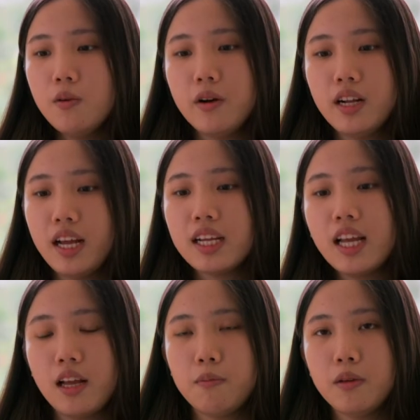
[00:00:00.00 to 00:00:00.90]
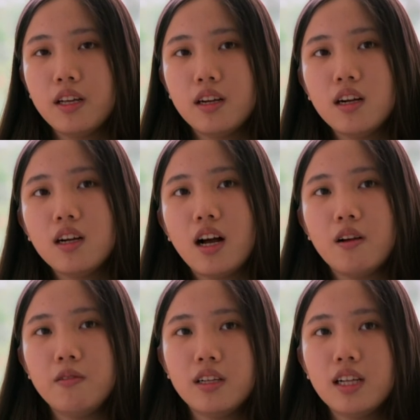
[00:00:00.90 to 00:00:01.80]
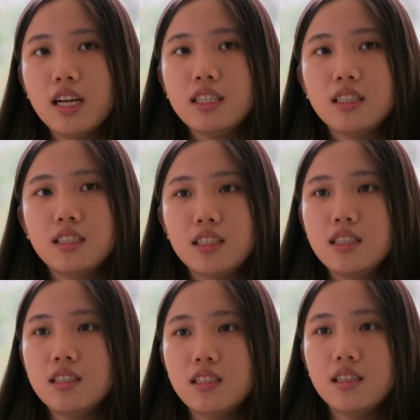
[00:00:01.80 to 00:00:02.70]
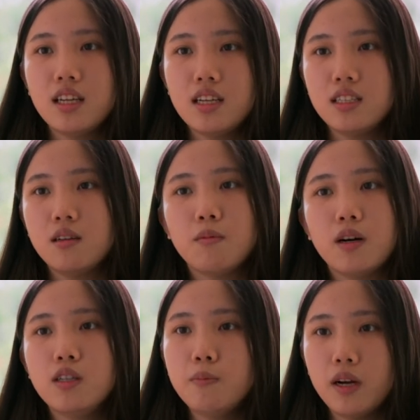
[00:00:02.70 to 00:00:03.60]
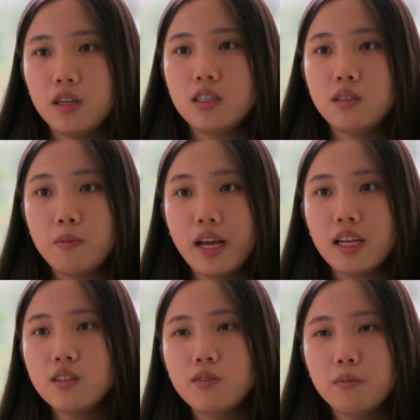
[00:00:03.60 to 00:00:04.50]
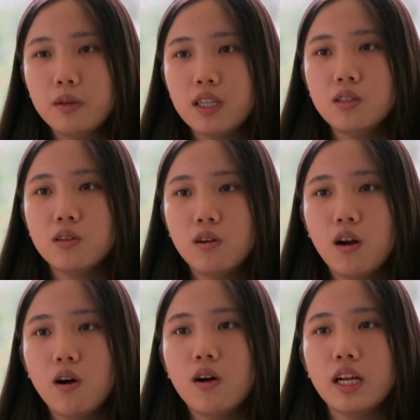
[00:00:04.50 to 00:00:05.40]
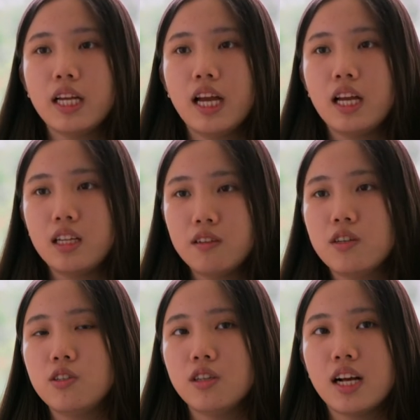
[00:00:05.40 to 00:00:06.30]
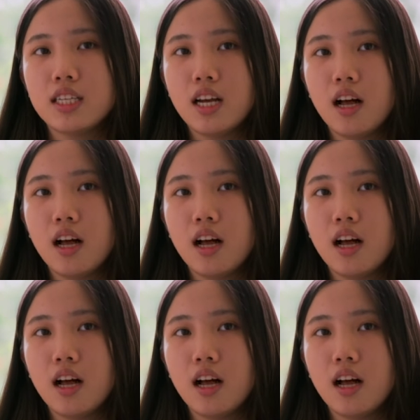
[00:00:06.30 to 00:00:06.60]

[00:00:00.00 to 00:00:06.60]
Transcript: When I came here, I realized this is a much better space for me to grow and get individualized